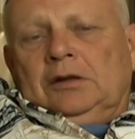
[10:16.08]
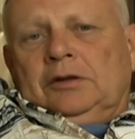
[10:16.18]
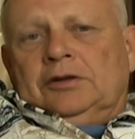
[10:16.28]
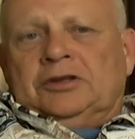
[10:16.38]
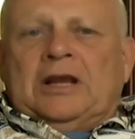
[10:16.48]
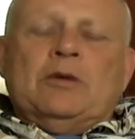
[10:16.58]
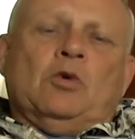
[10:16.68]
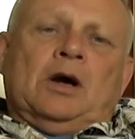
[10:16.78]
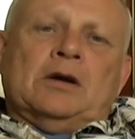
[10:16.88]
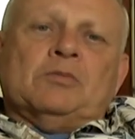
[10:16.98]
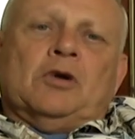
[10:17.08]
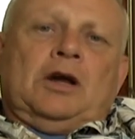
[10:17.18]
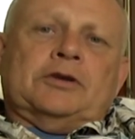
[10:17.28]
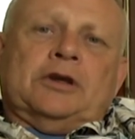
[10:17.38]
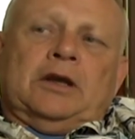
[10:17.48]
The state water
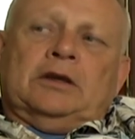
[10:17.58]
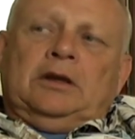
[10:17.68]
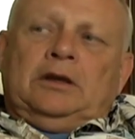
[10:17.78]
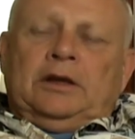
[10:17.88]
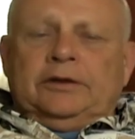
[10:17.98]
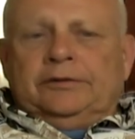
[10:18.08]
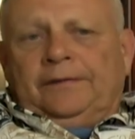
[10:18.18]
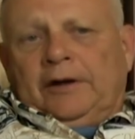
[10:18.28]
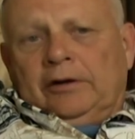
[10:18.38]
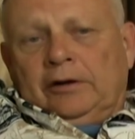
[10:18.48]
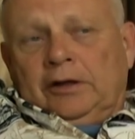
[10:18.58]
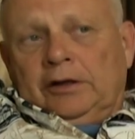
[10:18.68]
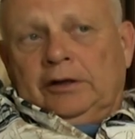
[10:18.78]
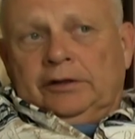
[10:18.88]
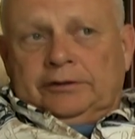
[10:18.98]
project, it does
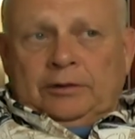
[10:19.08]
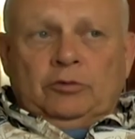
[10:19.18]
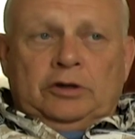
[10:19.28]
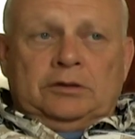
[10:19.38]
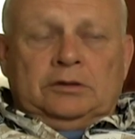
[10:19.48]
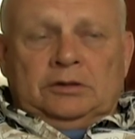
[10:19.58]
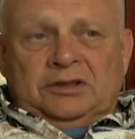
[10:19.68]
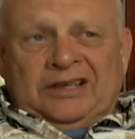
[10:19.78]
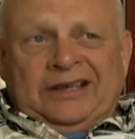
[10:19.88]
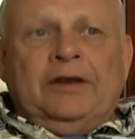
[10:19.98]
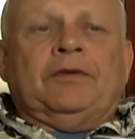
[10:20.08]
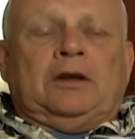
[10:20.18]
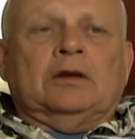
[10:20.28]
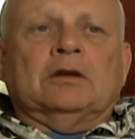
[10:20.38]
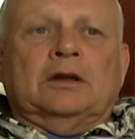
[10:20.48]
vary somewhat
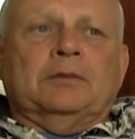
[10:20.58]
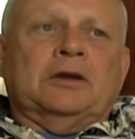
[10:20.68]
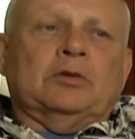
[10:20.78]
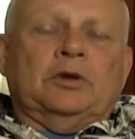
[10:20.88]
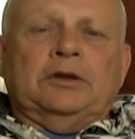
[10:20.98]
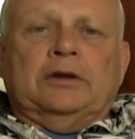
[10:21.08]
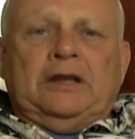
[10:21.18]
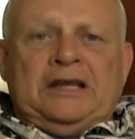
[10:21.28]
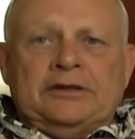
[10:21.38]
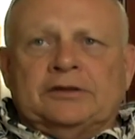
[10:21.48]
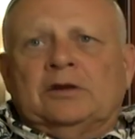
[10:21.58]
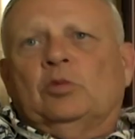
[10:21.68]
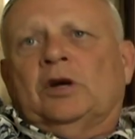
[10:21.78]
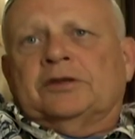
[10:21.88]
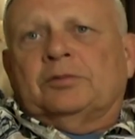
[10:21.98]
significantly between the east and
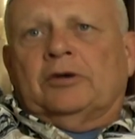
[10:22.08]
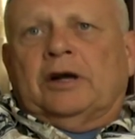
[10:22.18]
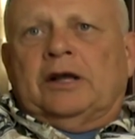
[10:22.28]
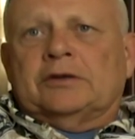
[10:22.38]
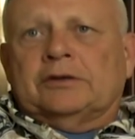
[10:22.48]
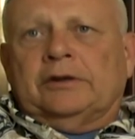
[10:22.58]
west branch,